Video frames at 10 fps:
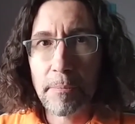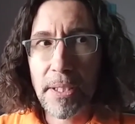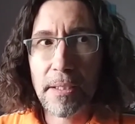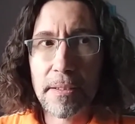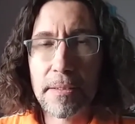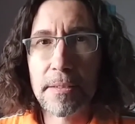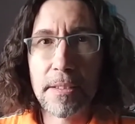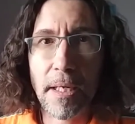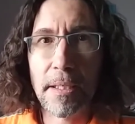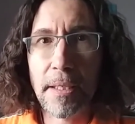Because
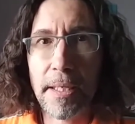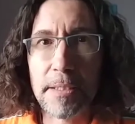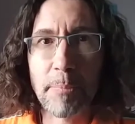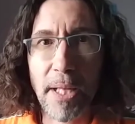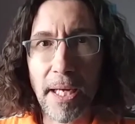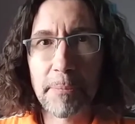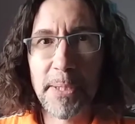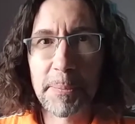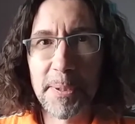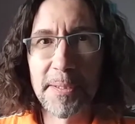China hates black
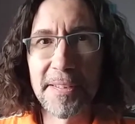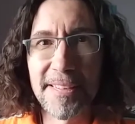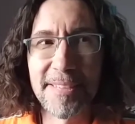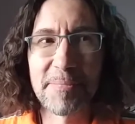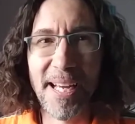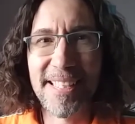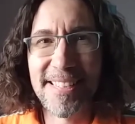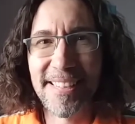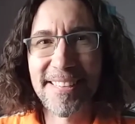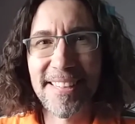people,
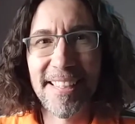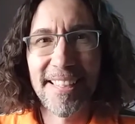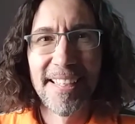basically,